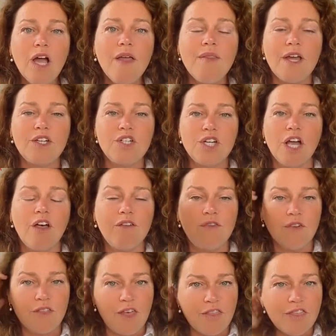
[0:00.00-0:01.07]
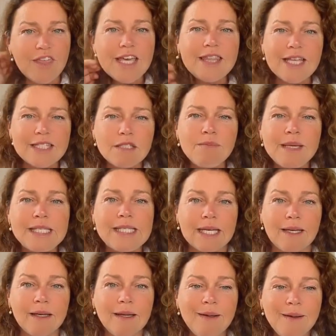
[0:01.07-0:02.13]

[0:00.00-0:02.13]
on that shelf for that thing that's missing,